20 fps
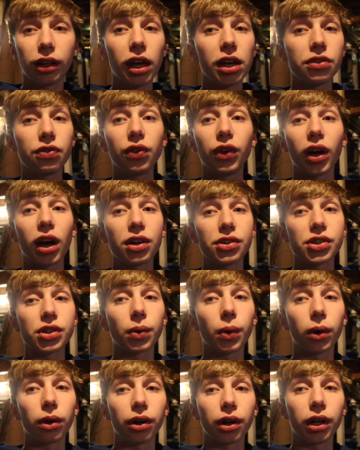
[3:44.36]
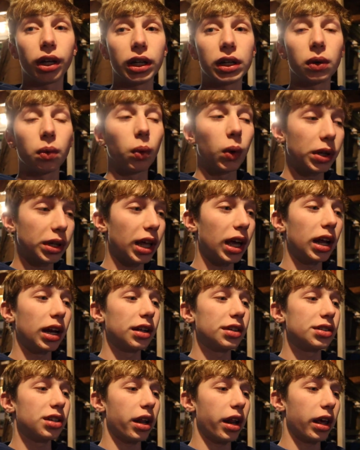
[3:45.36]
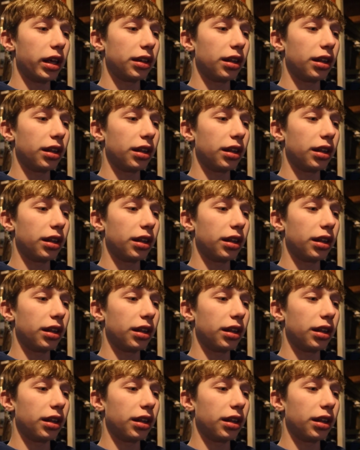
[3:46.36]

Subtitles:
case you guys are wondering what day it is today,